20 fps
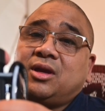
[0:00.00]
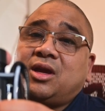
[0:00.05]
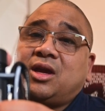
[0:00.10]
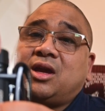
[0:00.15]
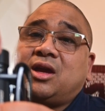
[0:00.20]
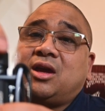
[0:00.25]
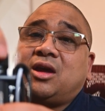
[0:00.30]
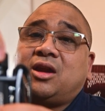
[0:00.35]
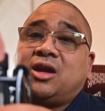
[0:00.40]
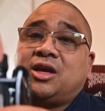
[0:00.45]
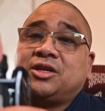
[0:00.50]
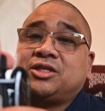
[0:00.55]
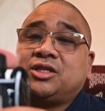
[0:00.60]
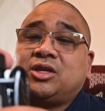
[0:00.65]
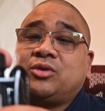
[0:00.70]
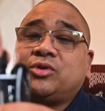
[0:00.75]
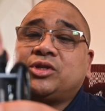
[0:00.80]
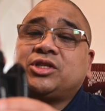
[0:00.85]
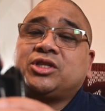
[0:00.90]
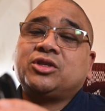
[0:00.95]
and as
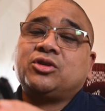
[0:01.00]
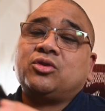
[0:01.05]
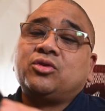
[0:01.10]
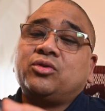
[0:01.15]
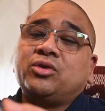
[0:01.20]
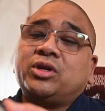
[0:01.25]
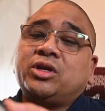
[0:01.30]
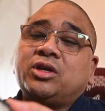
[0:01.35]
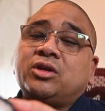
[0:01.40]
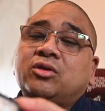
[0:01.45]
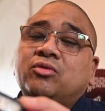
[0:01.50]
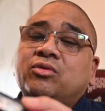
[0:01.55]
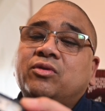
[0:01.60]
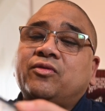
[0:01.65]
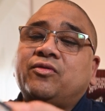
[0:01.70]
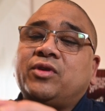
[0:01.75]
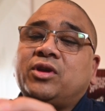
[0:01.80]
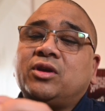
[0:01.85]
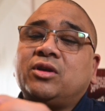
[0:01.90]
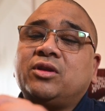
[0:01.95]
you unscrew it, you'll
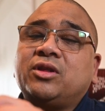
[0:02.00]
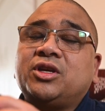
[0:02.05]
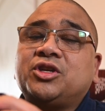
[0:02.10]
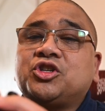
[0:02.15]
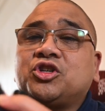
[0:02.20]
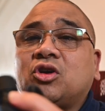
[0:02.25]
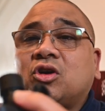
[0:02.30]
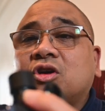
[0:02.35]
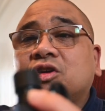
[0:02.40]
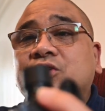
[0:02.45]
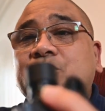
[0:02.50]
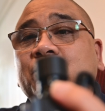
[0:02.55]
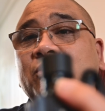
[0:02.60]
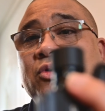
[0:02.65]
reveal the charge